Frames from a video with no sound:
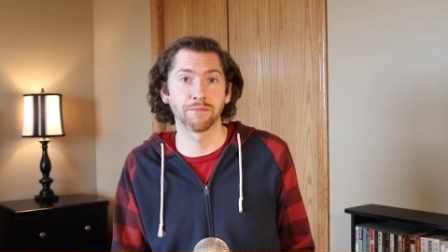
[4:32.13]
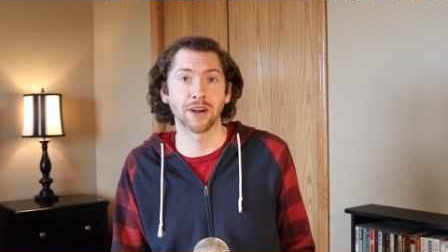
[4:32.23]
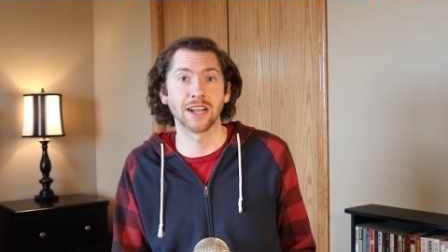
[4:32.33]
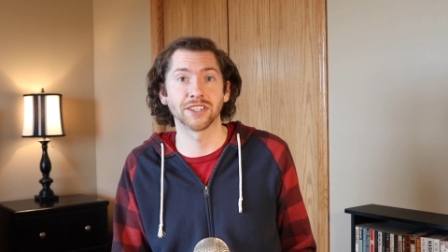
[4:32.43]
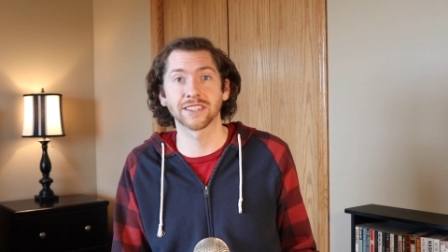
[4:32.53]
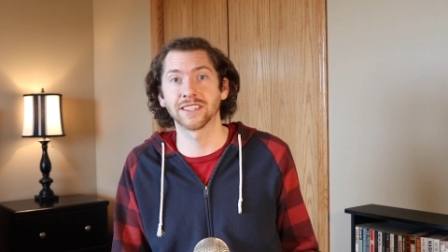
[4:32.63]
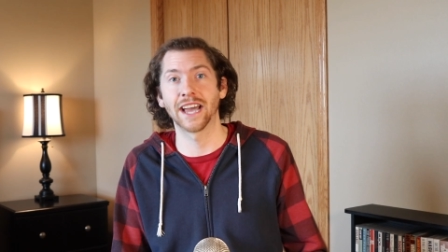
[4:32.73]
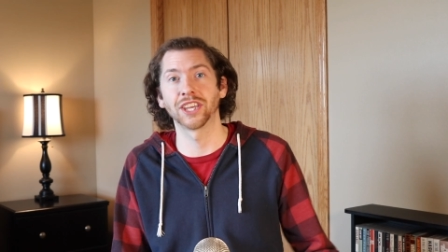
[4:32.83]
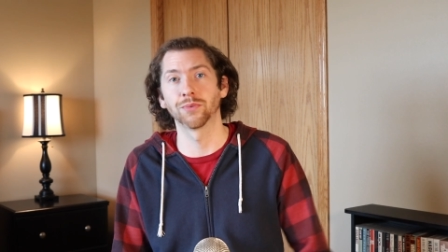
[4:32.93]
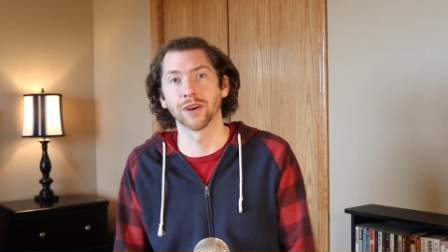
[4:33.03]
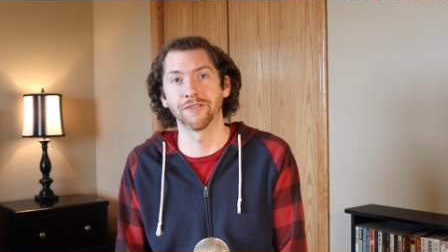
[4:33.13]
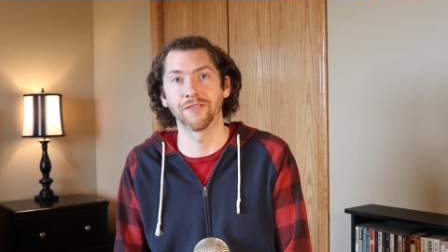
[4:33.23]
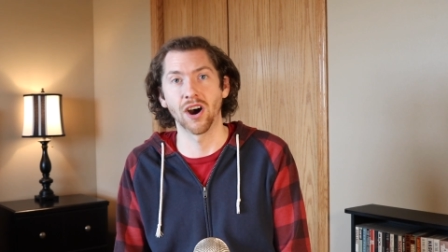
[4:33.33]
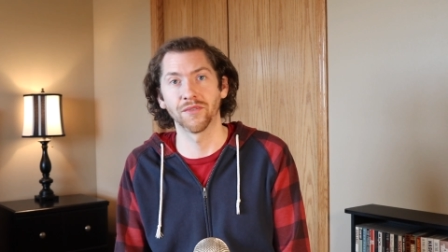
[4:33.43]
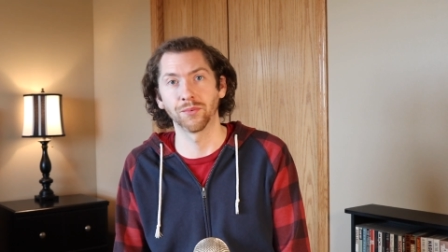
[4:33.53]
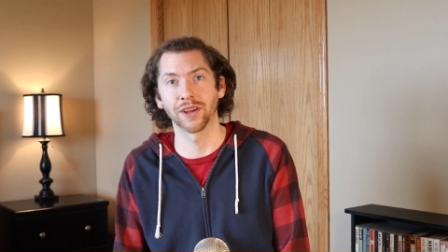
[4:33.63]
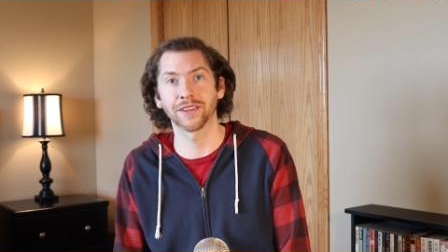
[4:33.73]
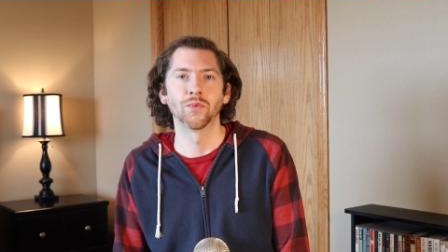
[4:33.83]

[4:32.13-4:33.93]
projects that you were involved with.